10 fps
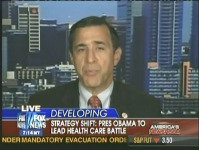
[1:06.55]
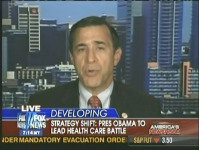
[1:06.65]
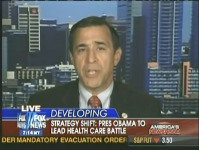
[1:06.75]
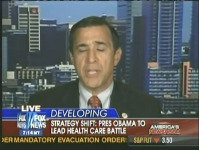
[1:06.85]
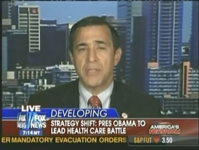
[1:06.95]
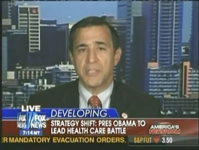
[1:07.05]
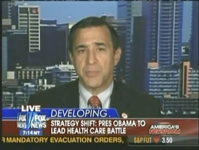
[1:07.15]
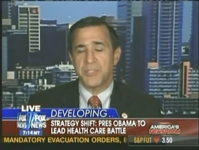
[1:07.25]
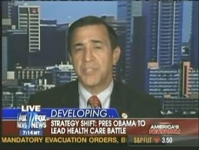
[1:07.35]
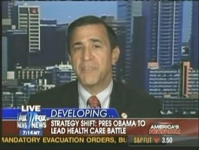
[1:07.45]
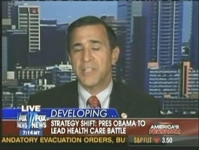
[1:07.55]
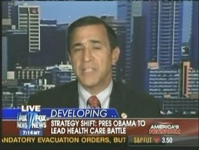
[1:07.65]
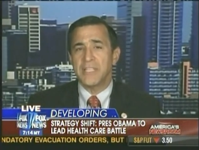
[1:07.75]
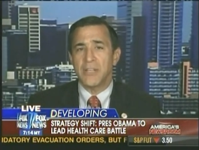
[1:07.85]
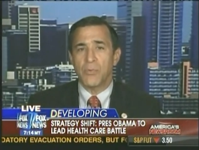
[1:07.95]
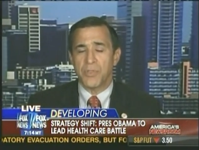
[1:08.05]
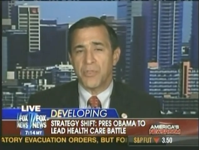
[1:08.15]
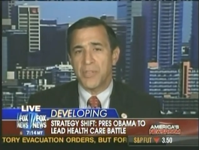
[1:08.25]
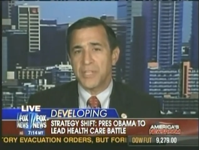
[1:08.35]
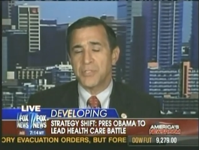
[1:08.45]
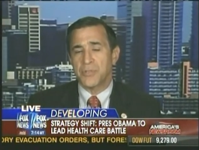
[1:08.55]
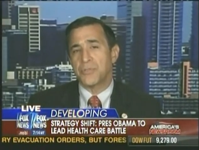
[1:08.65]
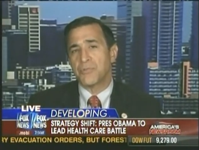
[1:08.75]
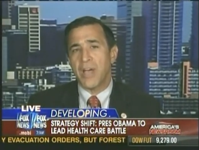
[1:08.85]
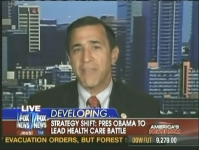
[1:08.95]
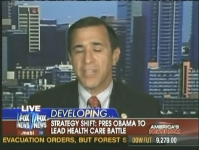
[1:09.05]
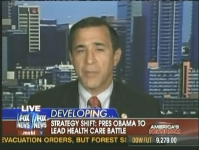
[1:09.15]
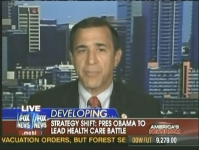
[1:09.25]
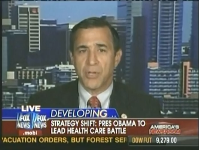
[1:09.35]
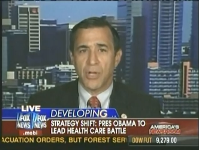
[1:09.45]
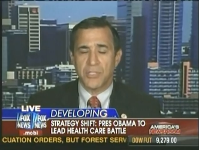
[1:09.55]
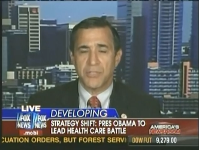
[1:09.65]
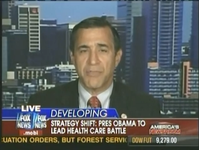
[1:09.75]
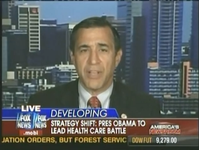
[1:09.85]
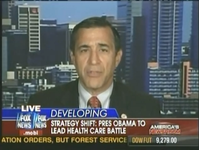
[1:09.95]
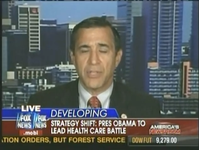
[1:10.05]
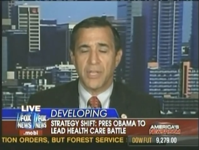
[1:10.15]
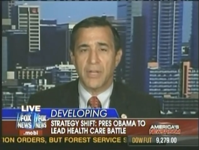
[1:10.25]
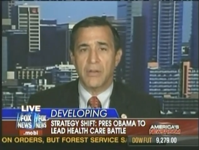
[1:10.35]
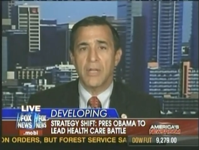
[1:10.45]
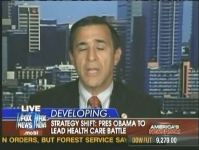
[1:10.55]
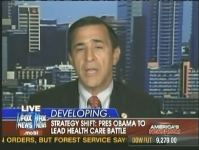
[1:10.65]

put in that specifically deal with the things that are driving up the cost of health care.